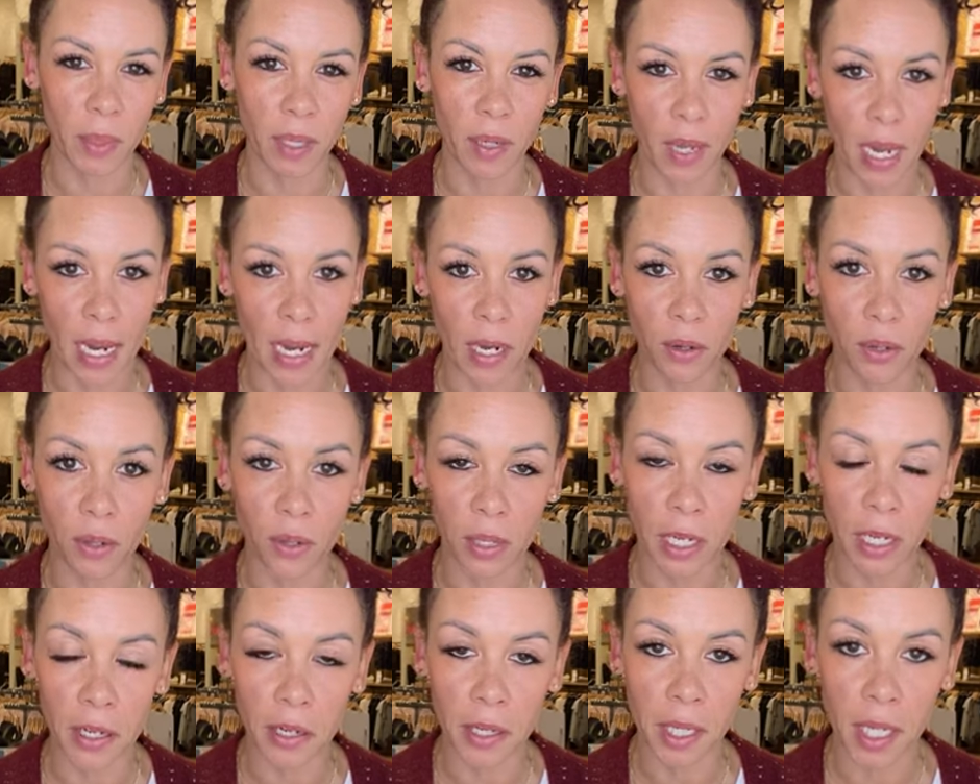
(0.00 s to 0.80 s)
bit of ankle
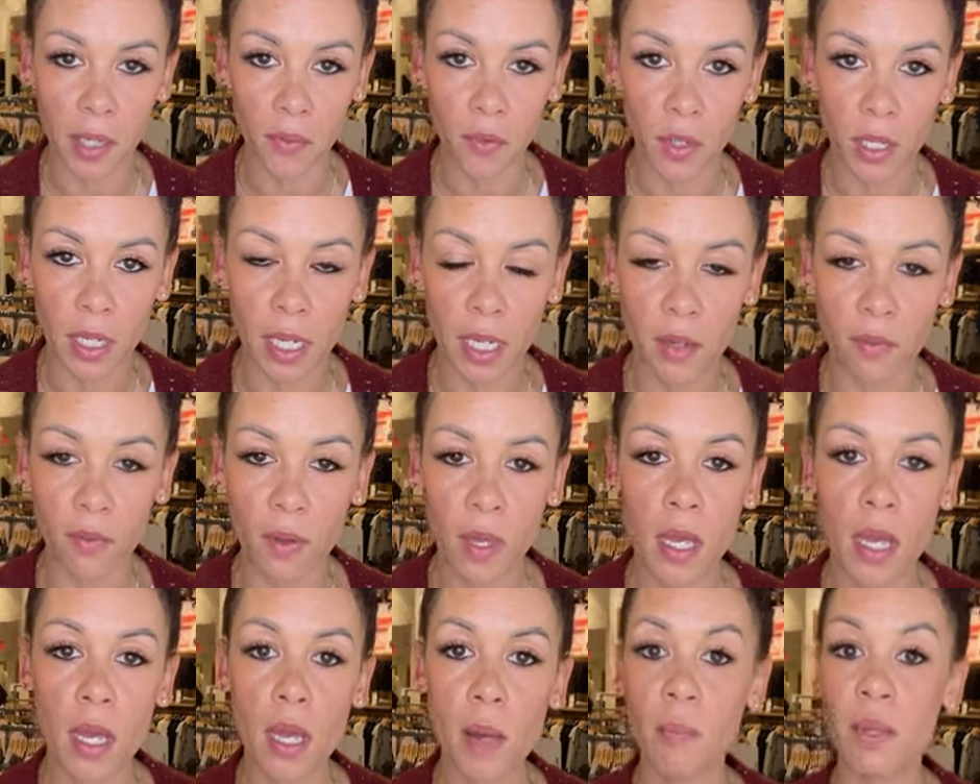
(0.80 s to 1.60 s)
here at EverEve
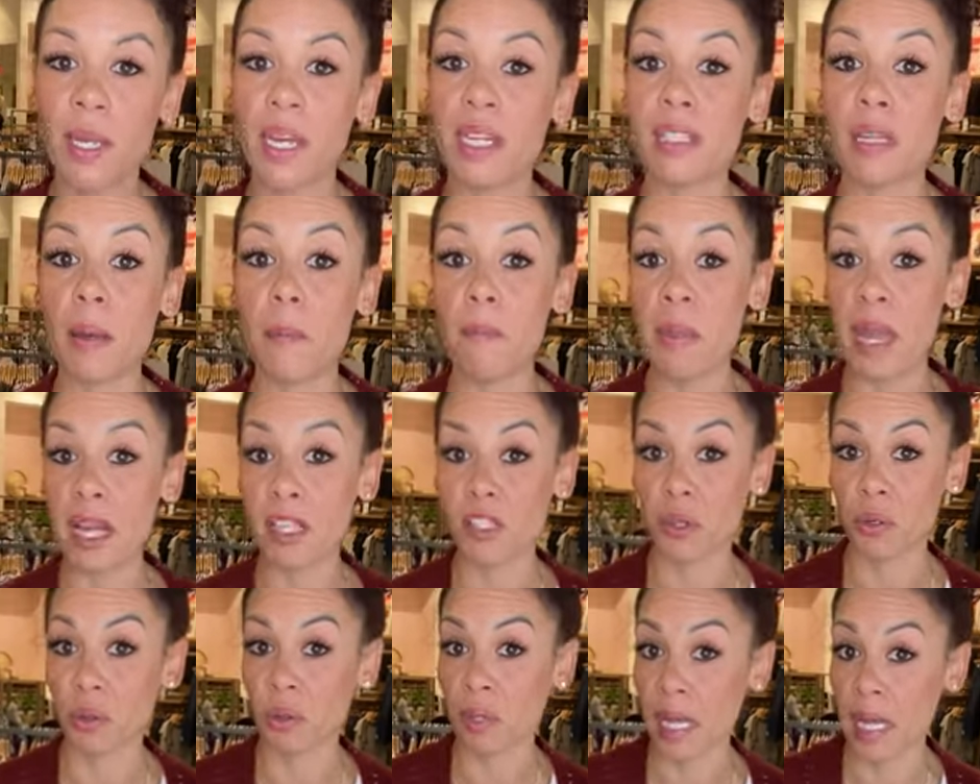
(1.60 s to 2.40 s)
because it makes
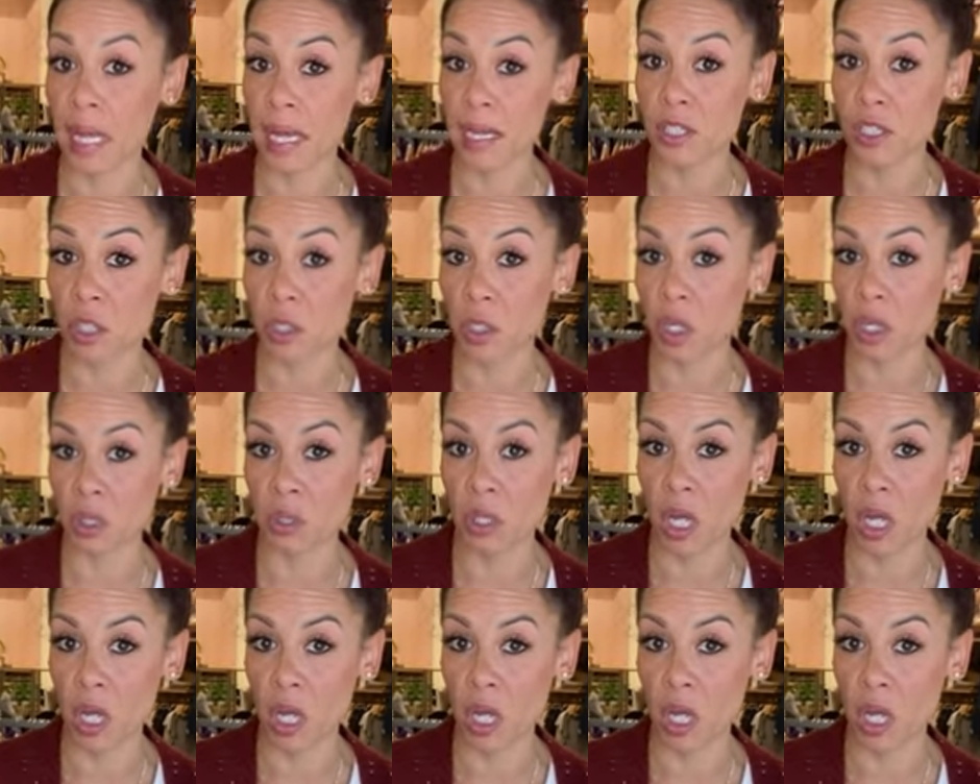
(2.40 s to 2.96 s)
our legs look